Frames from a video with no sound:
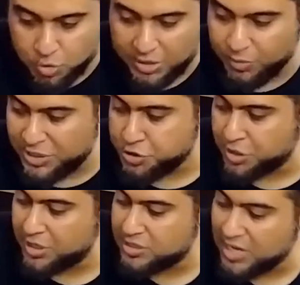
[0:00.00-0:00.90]

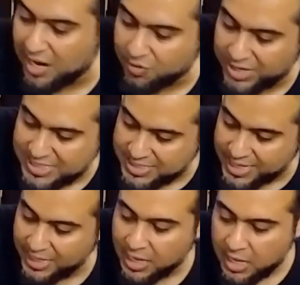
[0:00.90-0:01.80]
adventurers are
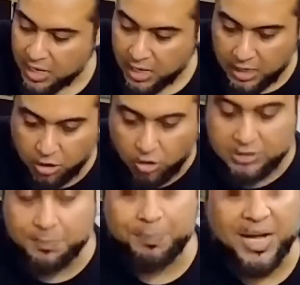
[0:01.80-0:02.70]
racing along
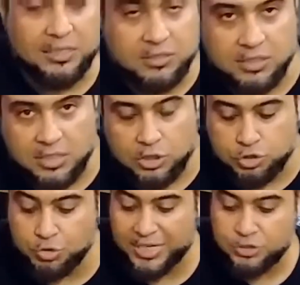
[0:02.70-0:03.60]
the path
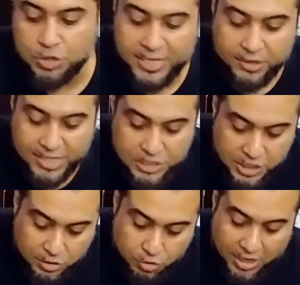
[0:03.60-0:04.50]
to actually reach
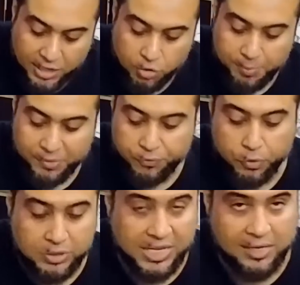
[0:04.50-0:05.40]
El Dorado
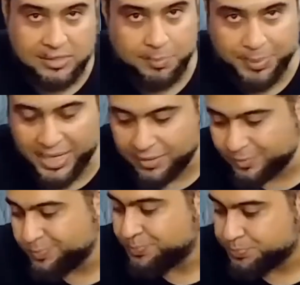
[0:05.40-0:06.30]
before the other player.
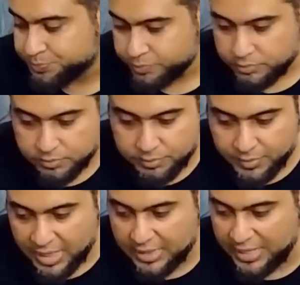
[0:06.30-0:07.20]

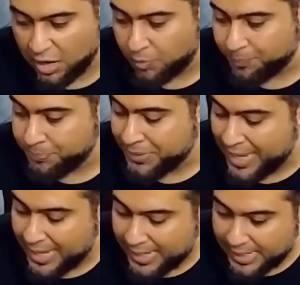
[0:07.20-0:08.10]
Now,
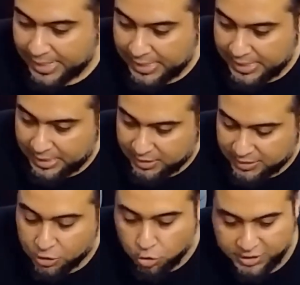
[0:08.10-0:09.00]
the
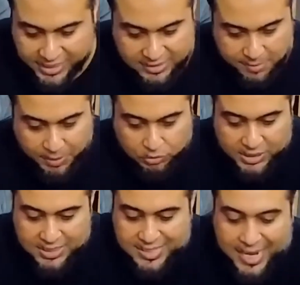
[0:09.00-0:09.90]
good things about
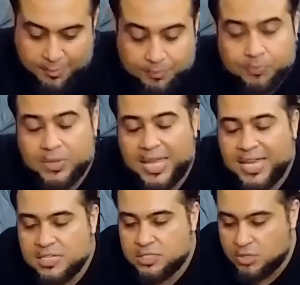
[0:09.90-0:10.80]
this game
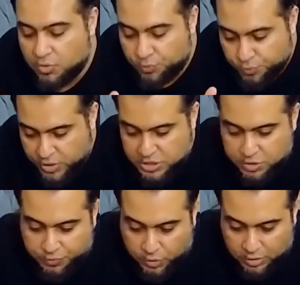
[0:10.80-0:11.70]
is, first
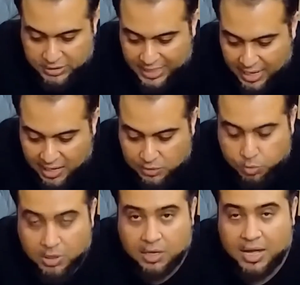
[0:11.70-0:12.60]
of all, the
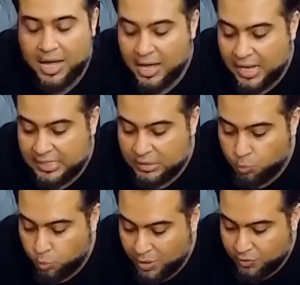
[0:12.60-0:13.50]
artwork.
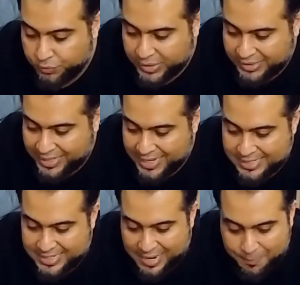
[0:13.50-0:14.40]
One of the things that